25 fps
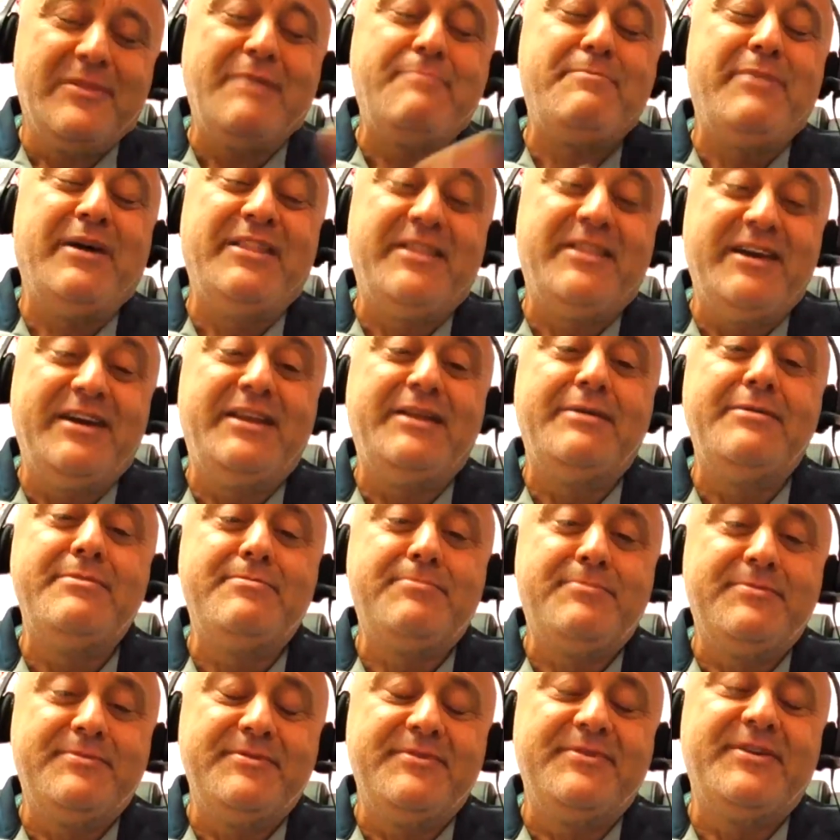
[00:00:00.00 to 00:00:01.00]
the
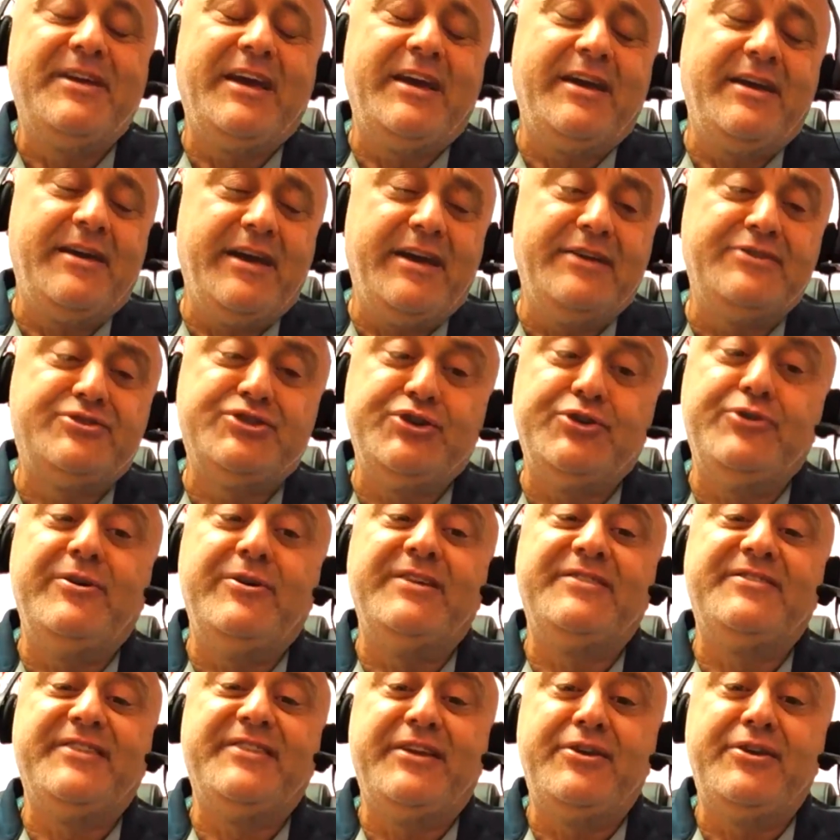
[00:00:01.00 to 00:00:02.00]
pandemic has shown
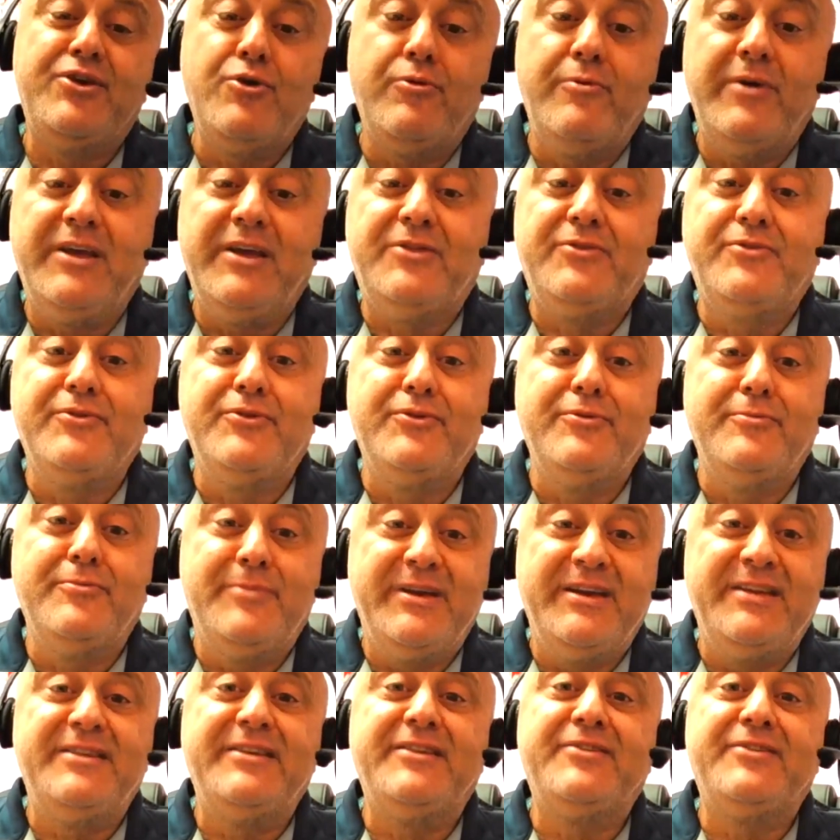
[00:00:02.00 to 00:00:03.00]
us a new way to do
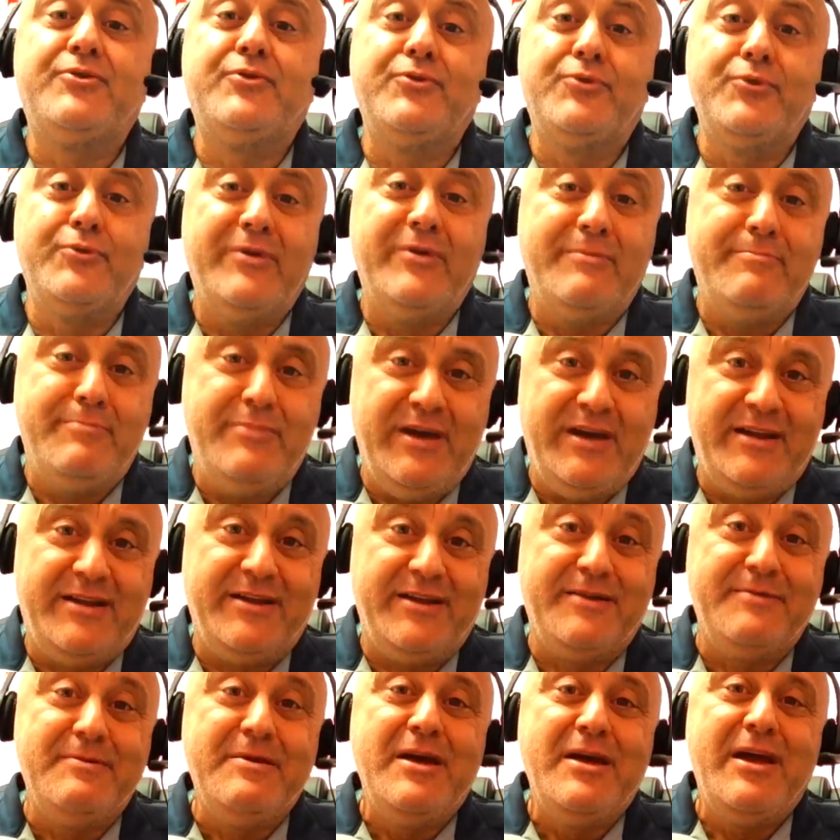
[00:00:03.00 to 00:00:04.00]
business, to do it
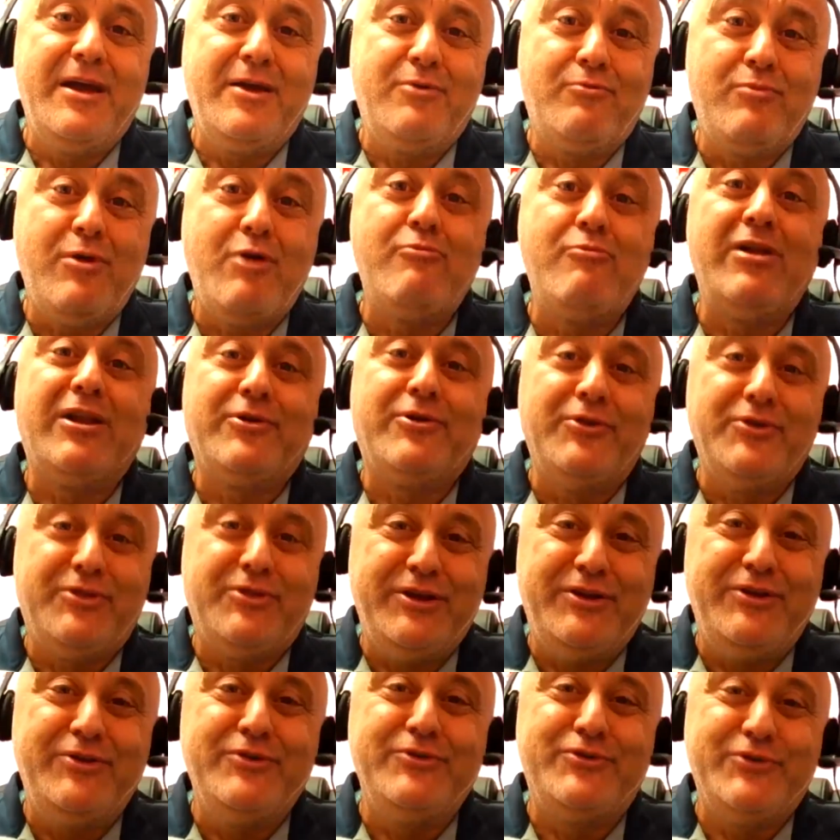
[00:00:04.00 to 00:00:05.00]
better. And we will
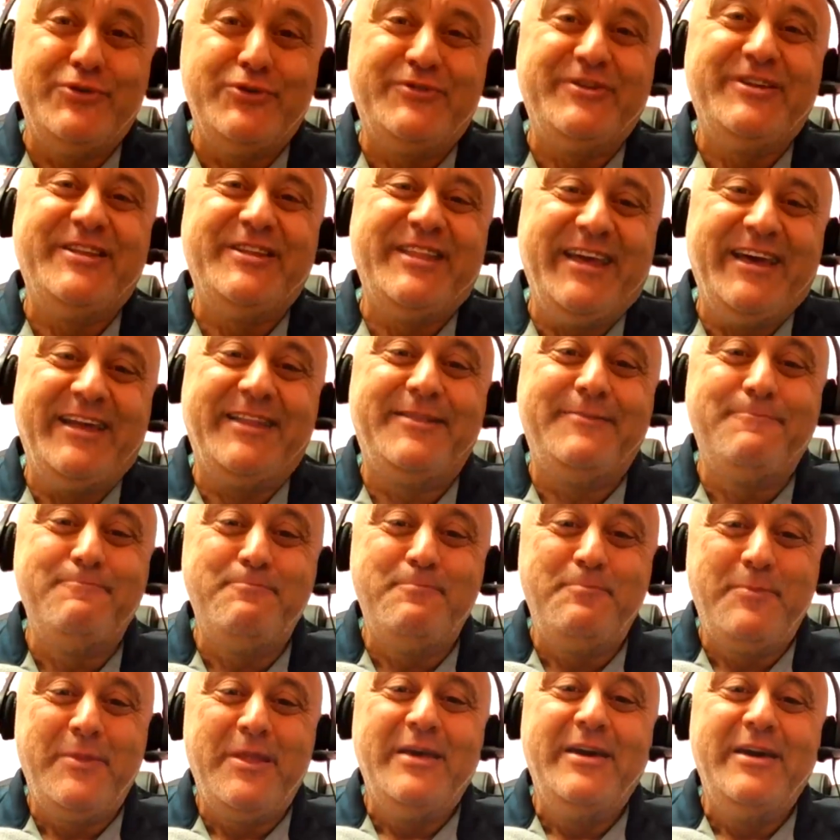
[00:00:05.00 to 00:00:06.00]
continue using that.
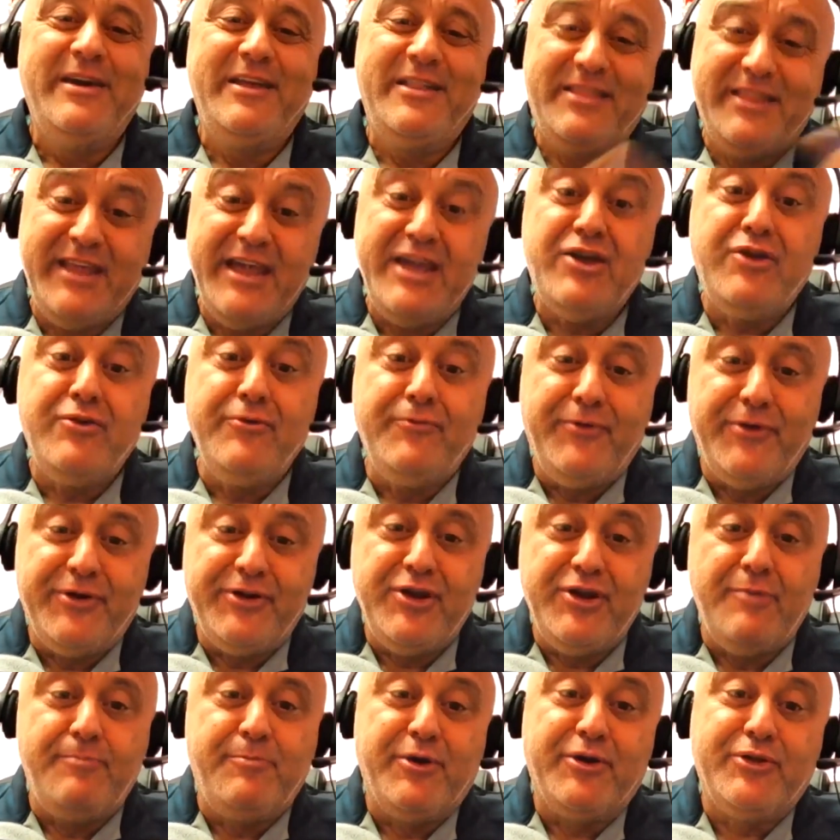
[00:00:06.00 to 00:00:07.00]
And thank you for
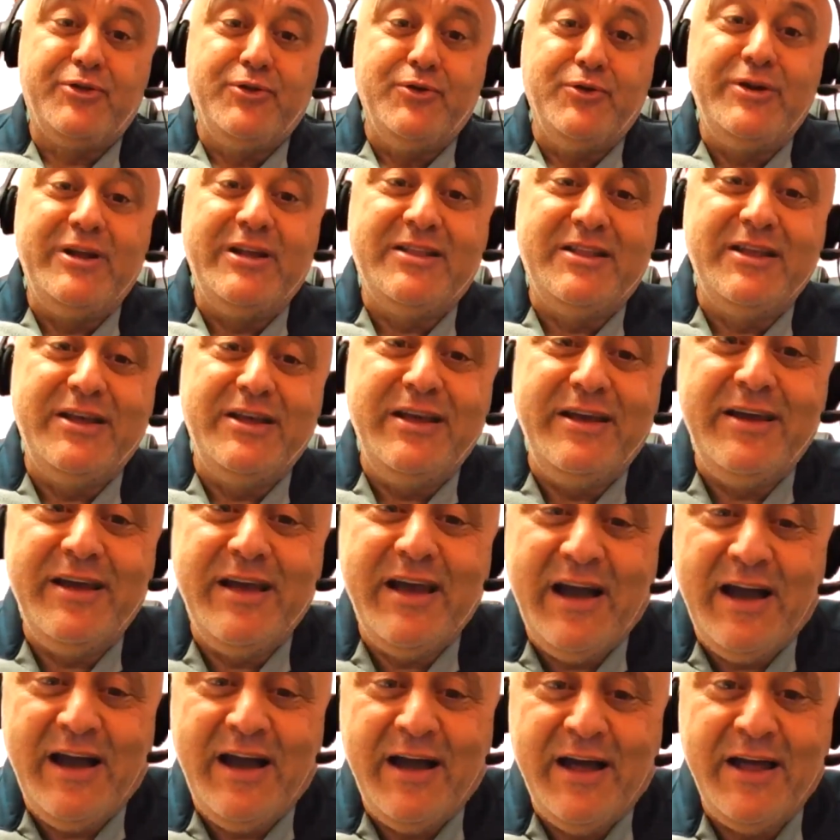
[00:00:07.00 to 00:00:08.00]
the opportunity
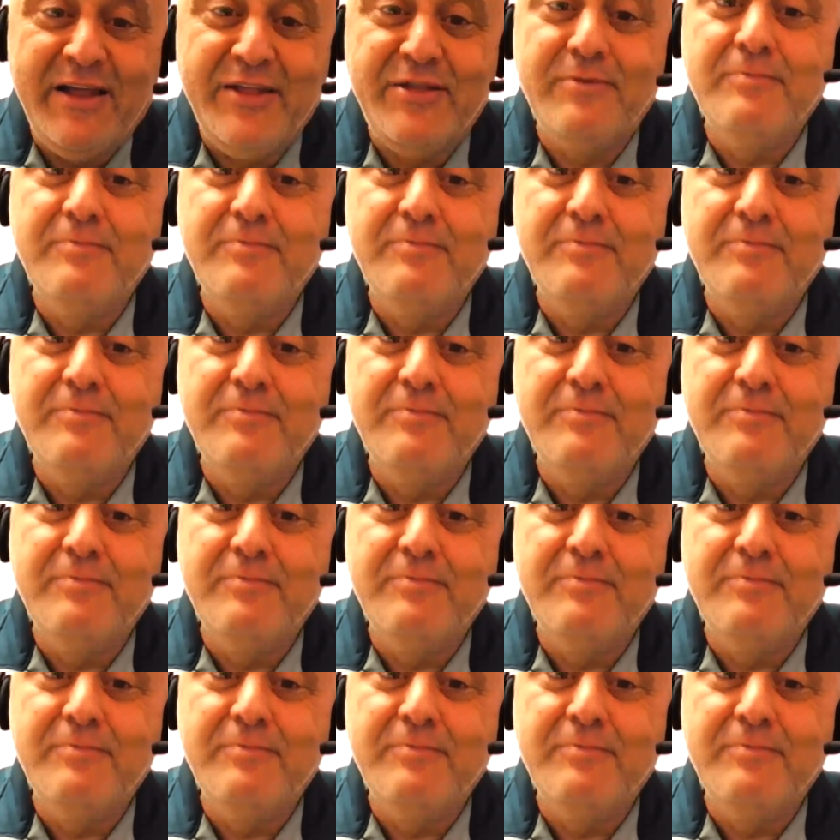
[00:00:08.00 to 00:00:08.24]
that